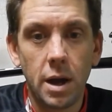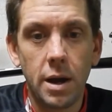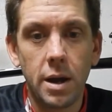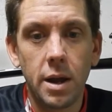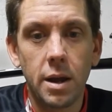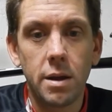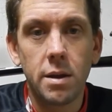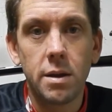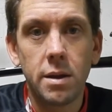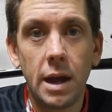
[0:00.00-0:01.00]
I
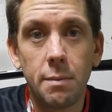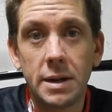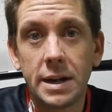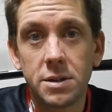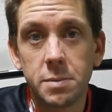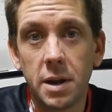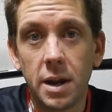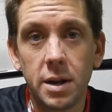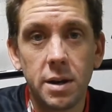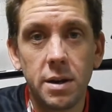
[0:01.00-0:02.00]
had my doubts
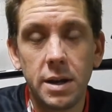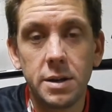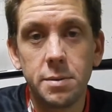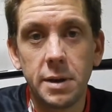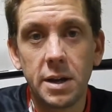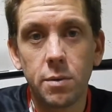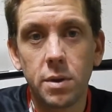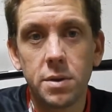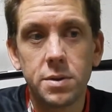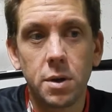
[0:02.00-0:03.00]
about it to begin
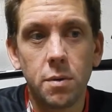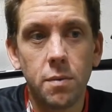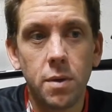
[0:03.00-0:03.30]
with. So